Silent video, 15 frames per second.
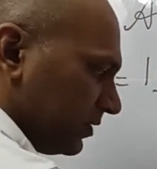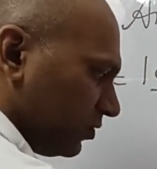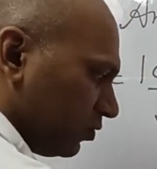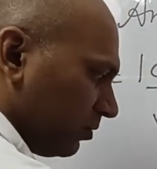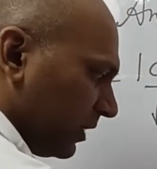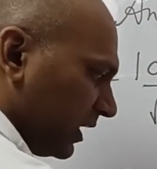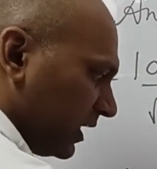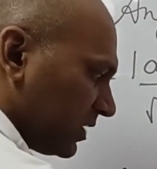into
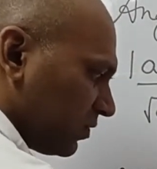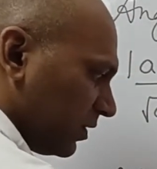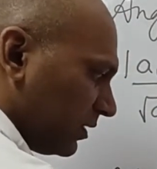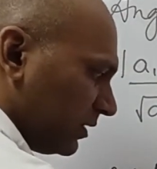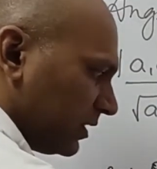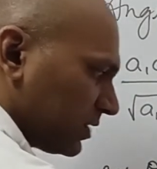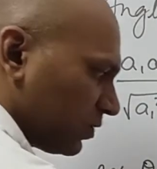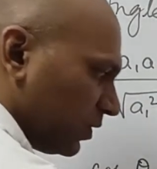minus,
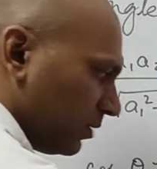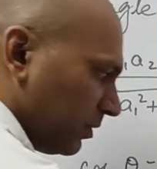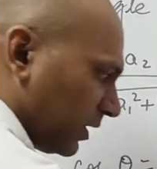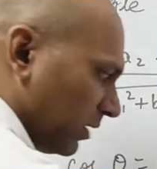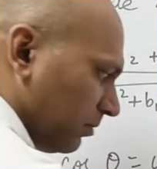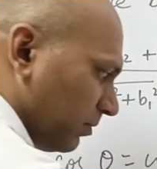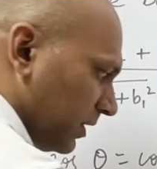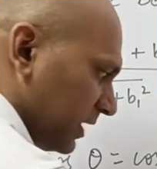this will
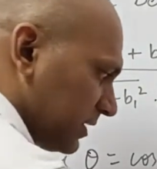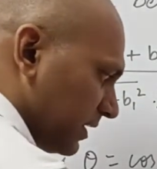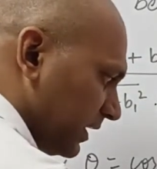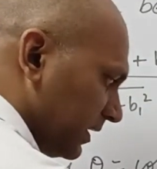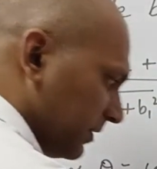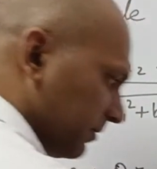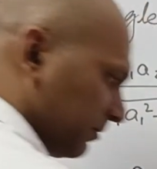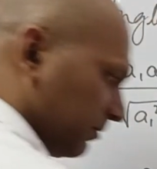become plus, right?